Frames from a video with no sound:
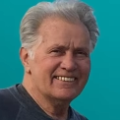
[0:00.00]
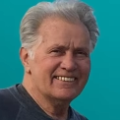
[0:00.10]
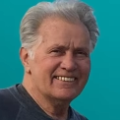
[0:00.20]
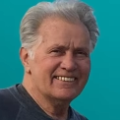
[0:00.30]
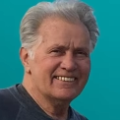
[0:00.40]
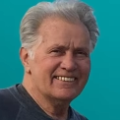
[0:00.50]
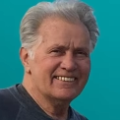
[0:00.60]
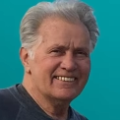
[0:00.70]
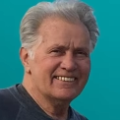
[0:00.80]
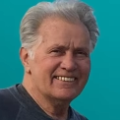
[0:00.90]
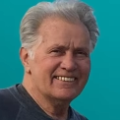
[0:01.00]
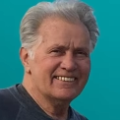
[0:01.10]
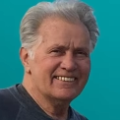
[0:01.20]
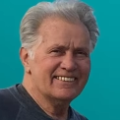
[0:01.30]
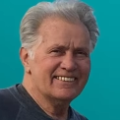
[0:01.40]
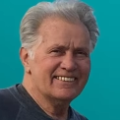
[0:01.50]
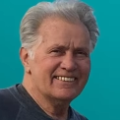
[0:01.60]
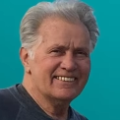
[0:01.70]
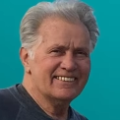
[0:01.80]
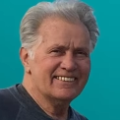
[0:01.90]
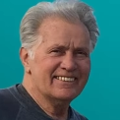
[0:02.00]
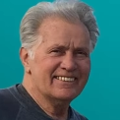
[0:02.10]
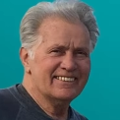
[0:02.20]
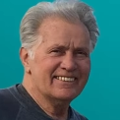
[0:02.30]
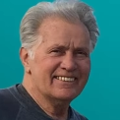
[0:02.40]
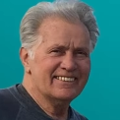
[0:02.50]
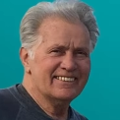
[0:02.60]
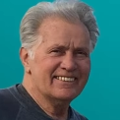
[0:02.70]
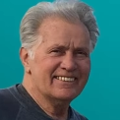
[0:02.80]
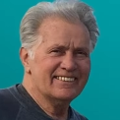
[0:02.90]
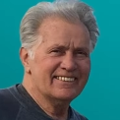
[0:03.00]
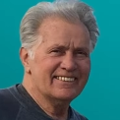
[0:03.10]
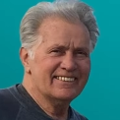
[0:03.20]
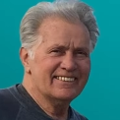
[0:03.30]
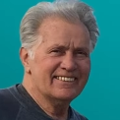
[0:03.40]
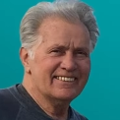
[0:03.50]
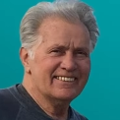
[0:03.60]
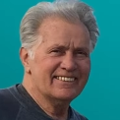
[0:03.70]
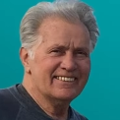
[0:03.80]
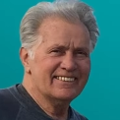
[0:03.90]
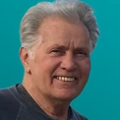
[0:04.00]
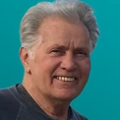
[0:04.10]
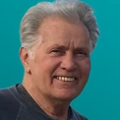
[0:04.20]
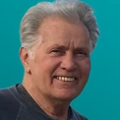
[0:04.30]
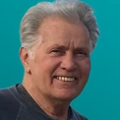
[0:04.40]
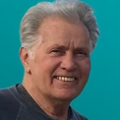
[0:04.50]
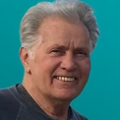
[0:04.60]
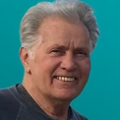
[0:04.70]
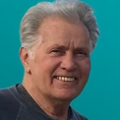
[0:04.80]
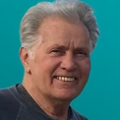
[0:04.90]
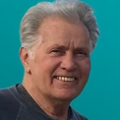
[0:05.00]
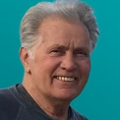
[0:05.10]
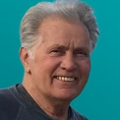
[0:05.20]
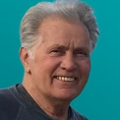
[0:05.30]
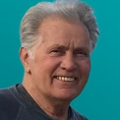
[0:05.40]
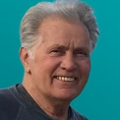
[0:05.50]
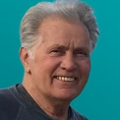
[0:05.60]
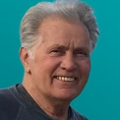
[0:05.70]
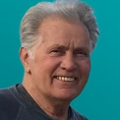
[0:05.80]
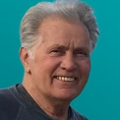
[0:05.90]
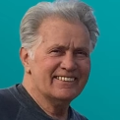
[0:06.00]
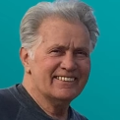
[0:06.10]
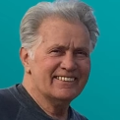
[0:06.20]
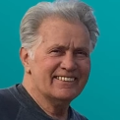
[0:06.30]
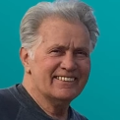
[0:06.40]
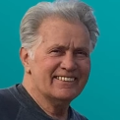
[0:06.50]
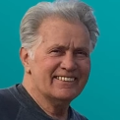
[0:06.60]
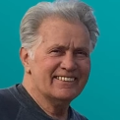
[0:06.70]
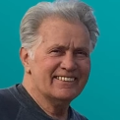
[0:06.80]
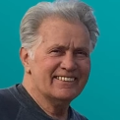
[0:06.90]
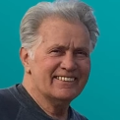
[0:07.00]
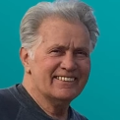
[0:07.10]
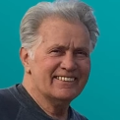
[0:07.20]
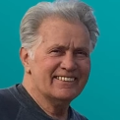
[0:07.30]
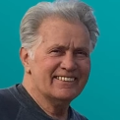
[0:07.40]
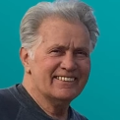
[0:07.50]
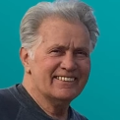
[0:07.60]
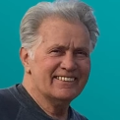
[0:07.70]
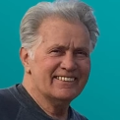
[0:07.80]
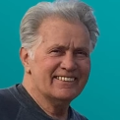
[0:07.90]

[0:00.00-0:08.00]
The face doesn't move, so there is nothing to read.